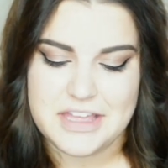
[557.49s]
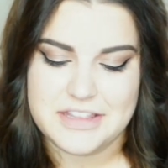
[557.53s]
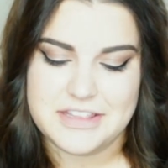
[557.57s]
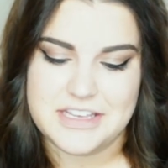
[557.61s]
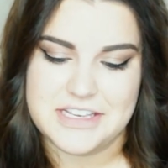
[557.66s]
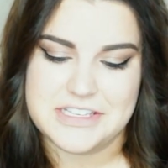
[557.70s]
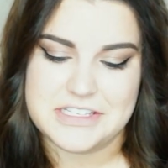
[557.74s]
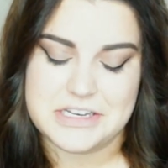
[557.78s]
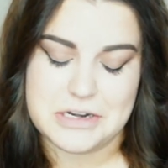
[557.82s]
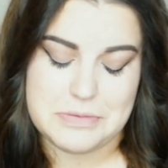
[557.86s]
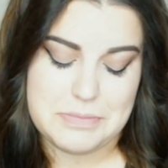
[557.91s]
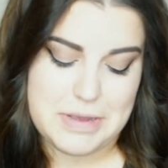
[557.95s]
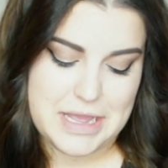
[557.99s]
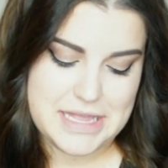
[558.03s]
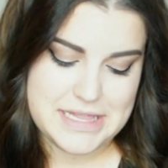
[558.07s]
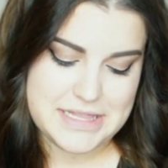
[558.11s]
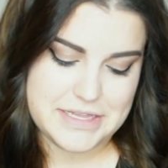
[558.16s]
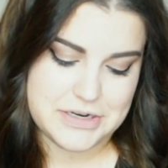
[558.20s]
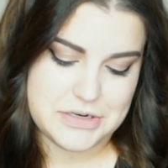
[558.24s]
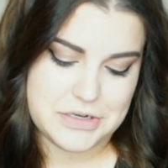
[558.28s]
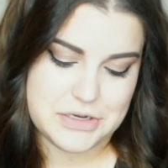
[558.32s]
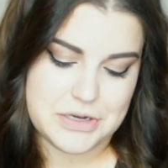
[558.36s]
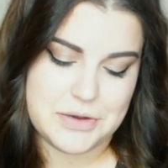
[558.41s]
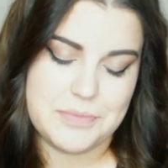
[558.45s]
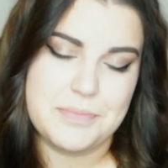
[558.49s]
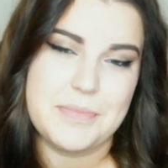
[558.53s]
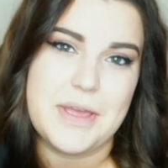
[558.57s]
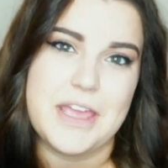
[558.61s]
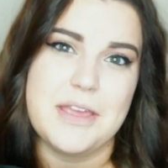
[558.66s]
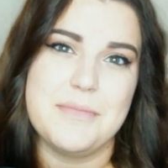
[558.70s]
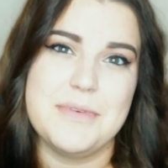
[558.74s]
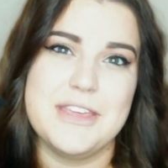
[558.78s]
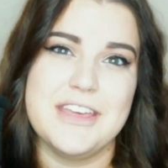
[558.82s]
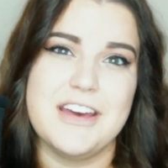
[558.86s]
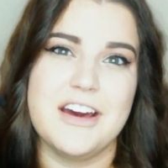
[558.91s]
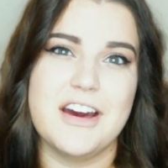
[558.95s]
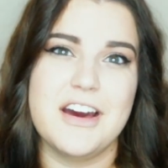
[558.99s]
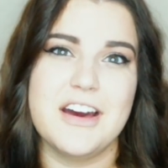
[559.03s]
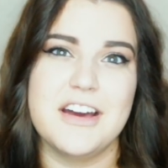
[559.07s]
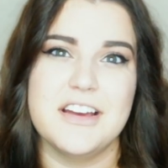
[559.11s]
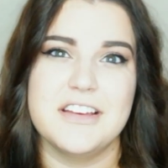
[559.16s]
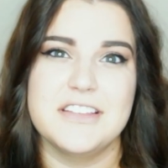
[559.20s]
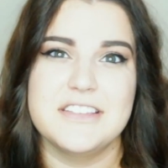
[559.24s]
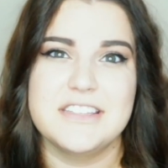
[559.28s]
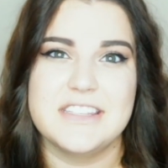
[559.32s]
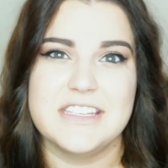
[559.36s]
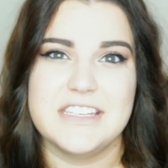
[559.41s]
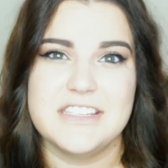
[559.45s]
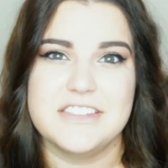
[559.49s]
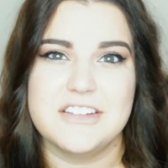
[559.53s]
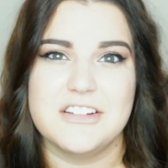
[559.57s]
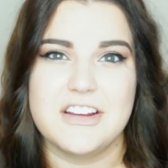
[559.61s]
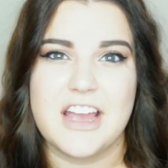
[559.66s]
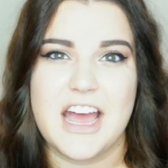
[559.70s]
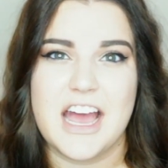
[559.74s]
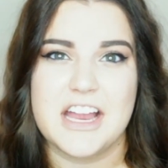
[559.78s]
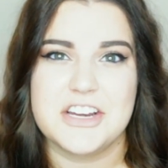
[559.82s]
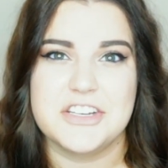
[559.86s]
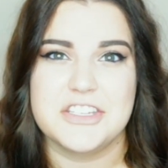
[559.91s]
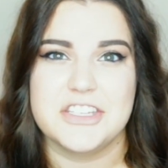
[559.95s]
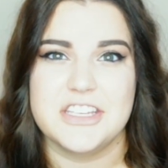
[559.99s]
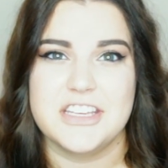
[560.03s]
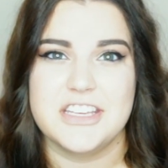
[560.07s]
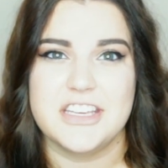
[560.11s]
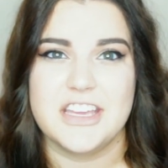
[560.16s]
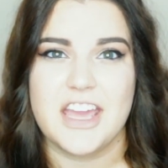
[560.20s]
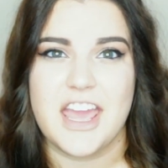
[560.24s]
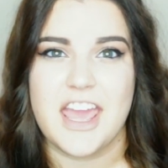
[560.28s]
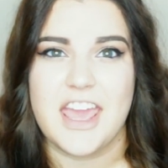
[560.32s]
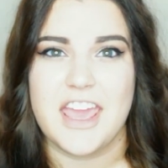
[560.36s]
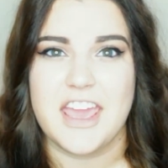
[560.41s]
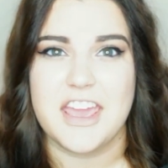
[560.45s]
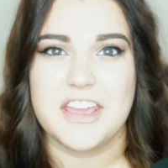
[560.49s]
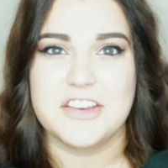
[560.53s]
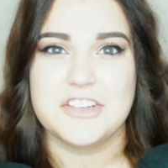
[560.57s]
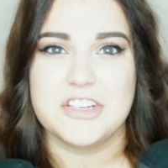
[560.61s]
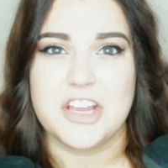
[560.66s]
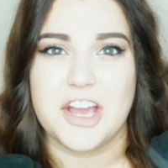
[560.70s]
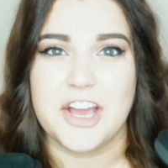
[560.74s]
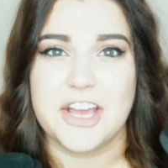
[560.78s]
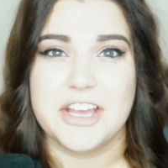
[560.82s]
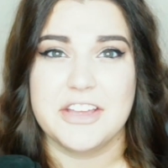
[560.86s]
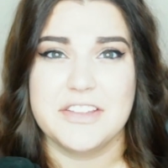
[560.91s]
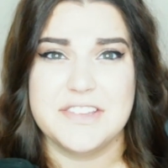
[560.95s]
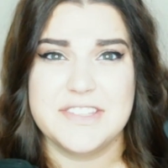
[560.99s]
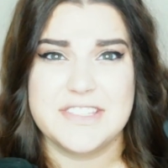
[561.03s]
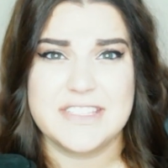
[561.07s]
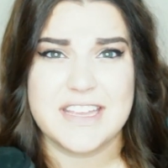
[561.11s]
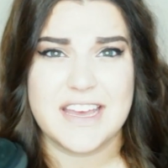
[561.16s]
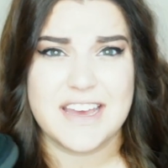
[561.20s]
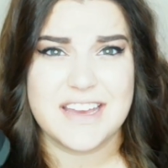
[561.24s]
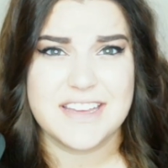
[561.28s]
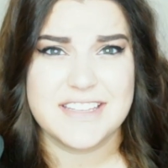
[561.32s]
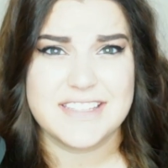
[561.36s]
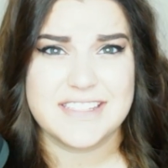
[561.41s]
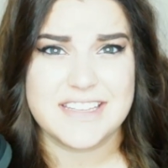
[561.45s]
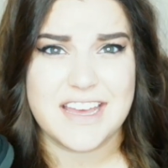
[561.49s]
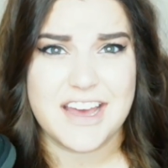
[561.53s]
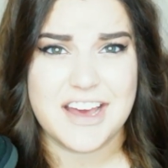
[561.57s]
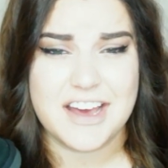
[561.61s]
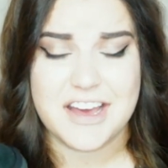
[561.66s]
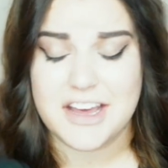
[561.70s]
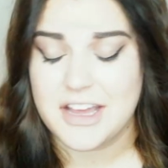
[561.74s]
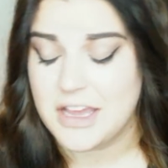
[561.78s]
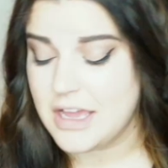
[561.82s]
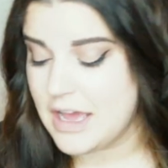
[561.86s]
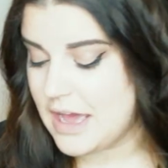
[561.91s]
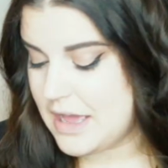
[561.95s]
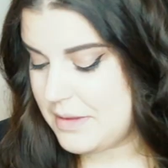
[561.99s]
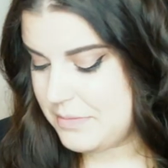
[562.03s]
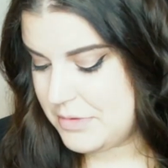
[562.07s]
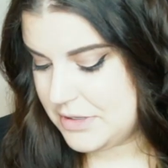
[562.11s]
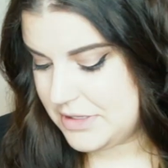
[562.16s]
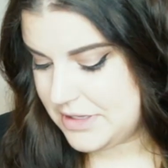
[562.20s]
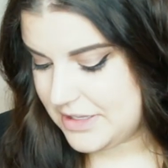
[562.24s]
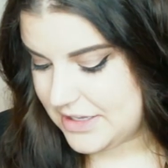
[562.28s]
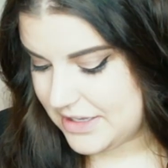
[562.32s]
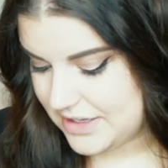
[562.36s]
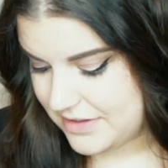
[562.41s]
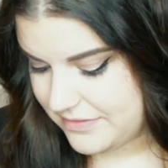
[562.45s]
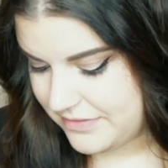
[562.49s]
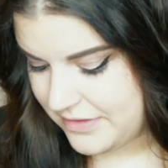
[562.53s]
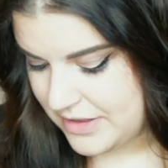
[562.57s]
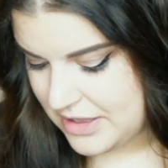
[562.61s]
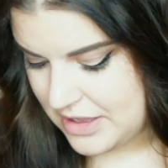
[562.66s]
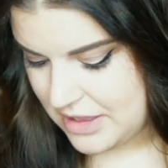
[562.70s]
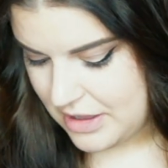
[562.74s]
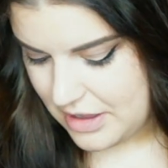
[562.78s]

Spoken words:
These are my little baby Uggs. These are actually a child size Ugg, I believe,